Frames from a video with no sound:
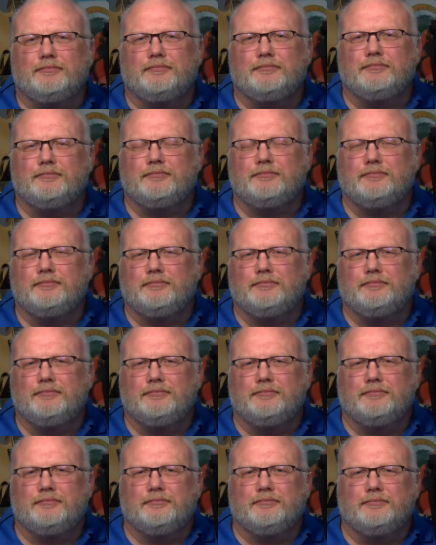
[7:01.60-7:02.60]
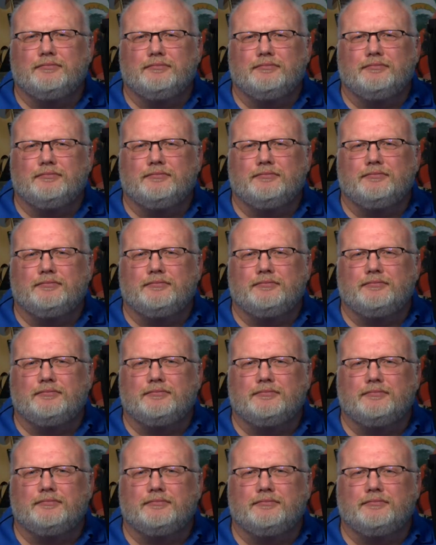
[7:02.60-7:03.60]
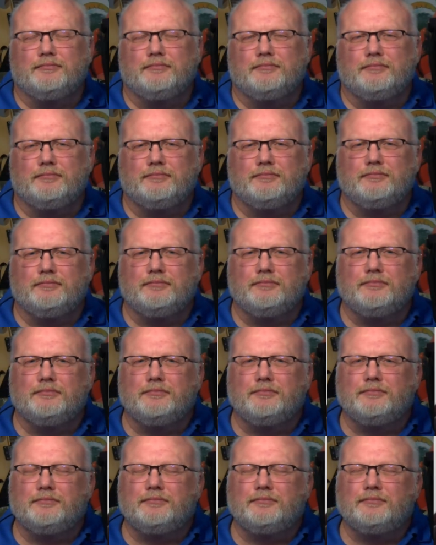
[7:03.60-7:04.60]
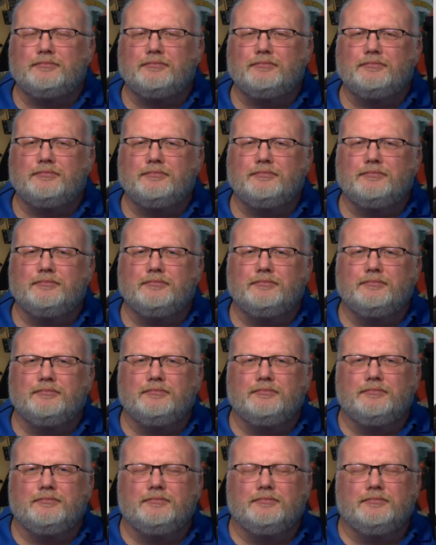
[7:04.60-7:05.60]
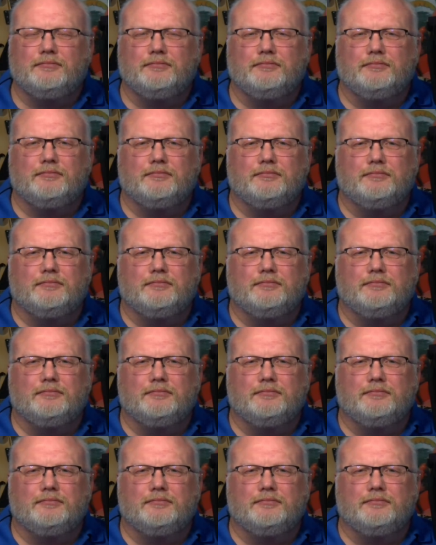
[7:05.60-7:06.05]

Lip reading: (silent)